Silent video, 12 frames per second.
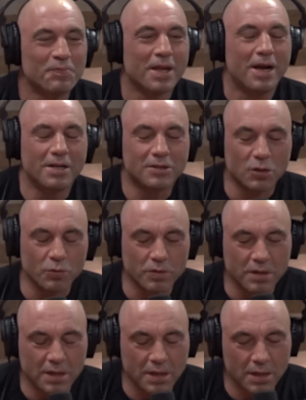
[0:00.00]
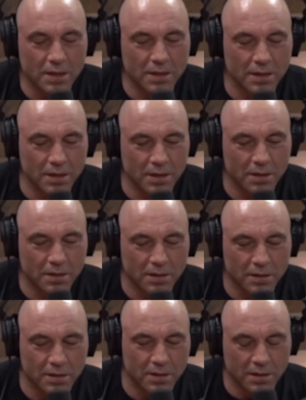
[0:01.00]
So
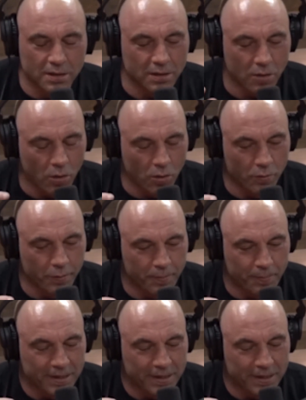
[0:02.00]
the hole would be